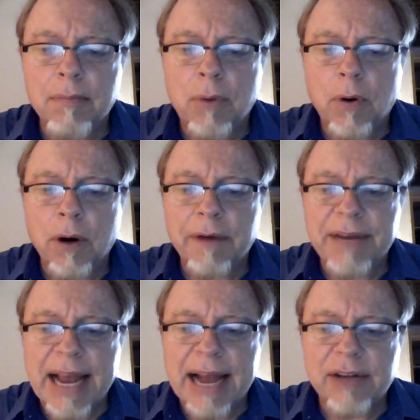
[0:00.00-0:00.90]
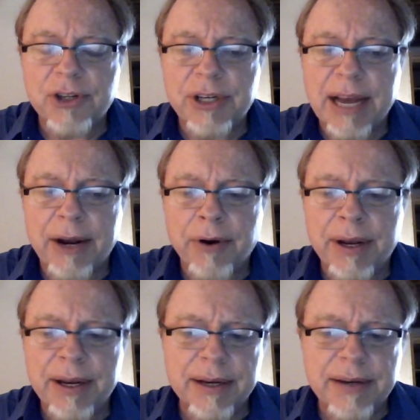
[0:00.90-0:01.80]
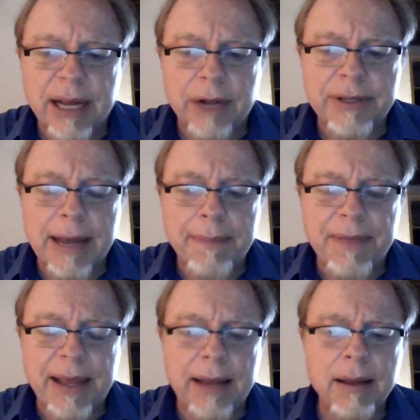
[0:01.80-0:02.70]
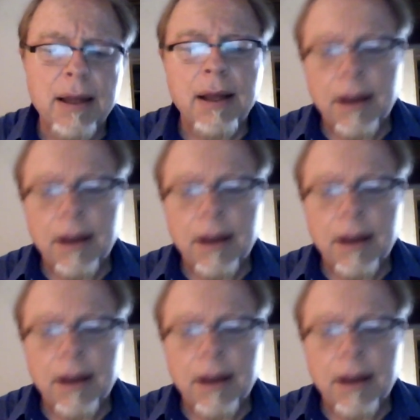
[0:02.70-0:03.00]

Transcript: more of an agitator and intel type thing.